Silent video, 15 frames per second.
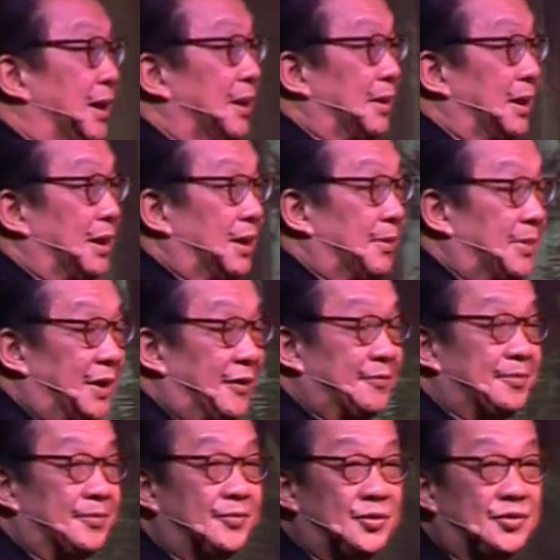uh,
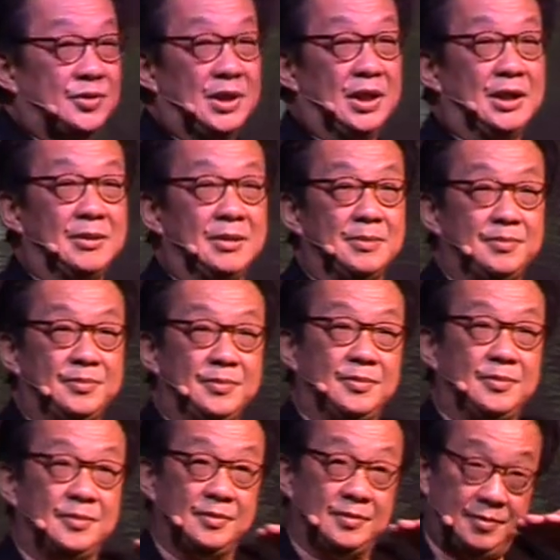above, uh,
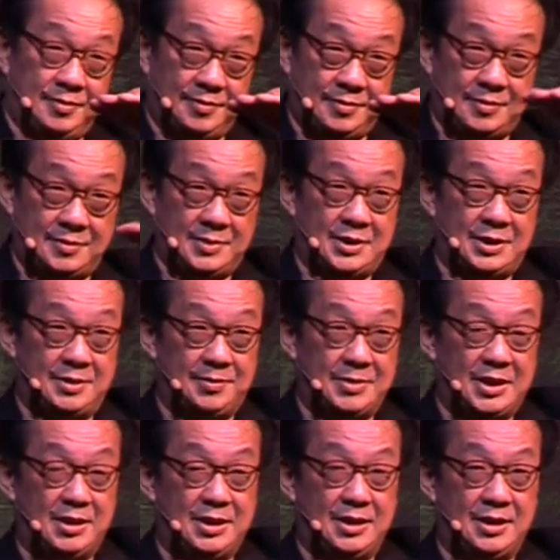
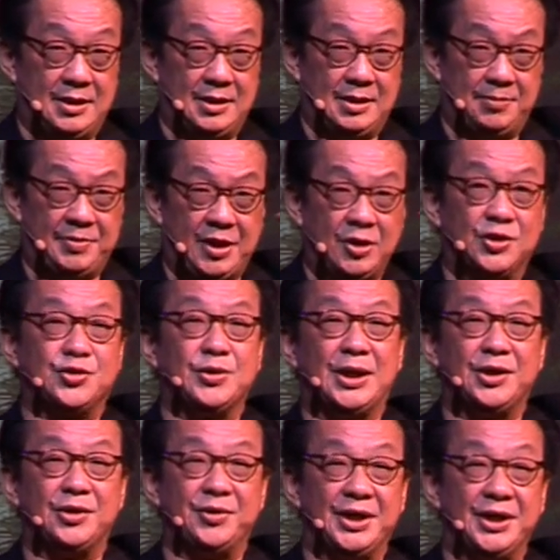uh, uh, below
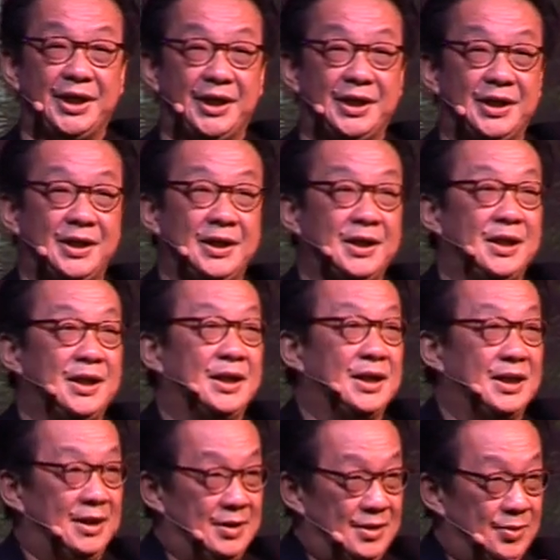200 ringgit,
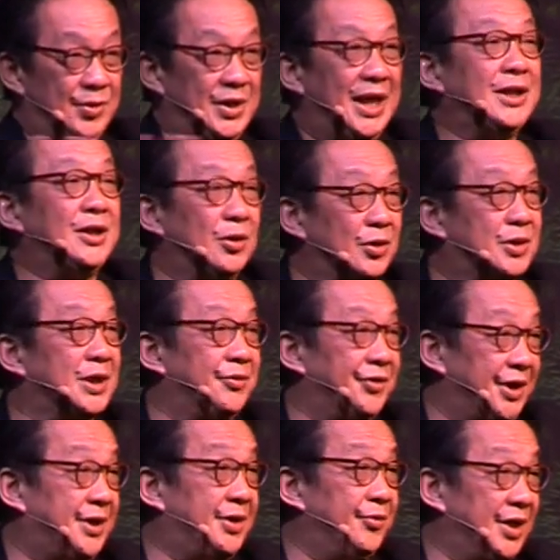we let the
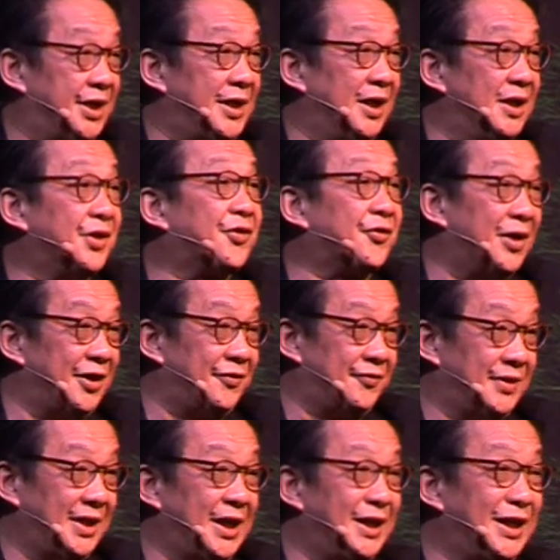local re retailers
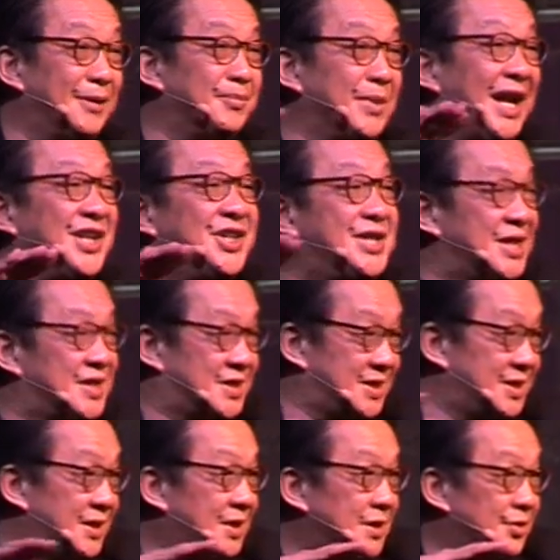thrive. Let them
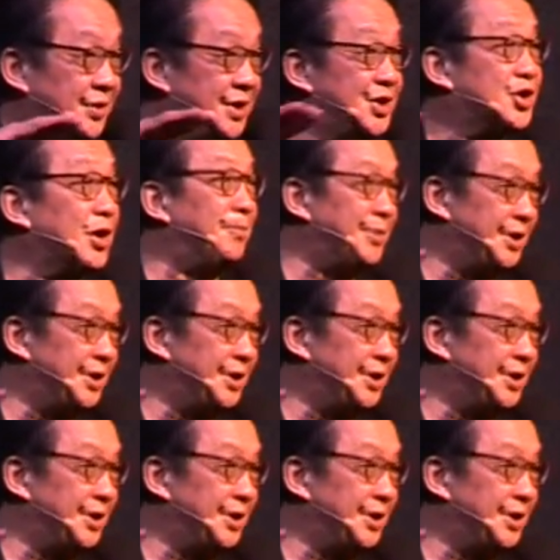adjust to this